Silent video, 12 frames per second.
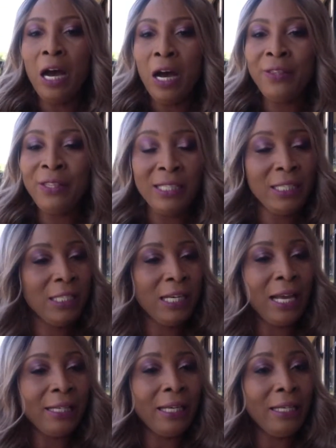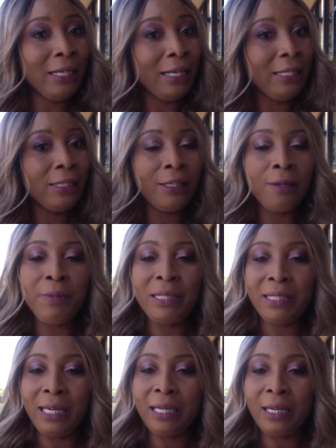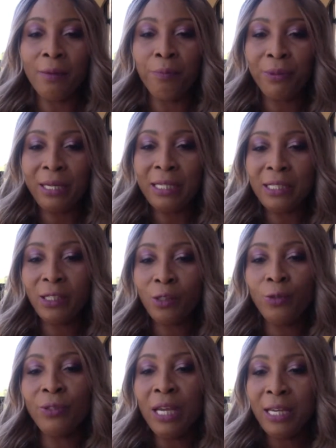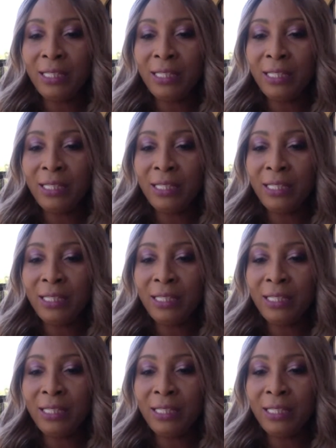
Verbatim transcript: on this channel that is going to be taking place soon.